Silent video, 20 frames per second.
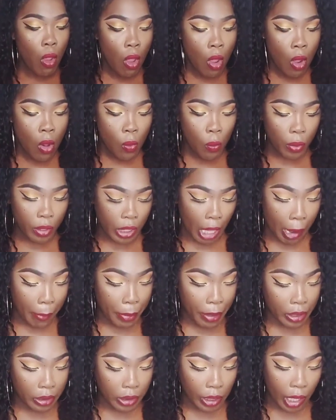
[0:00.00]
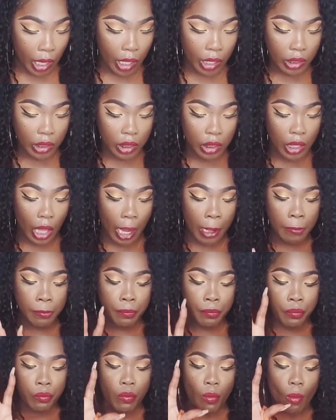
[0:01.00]
with that being said, it's just like,
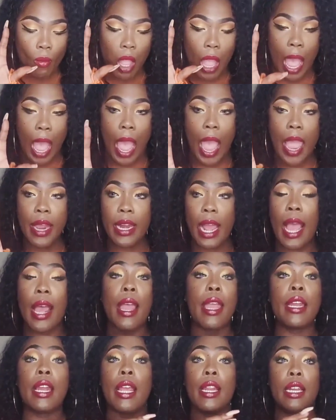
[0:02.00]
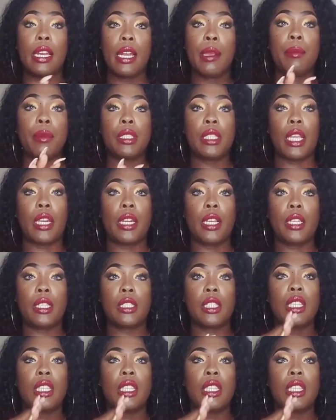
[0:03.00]
and let me say this. This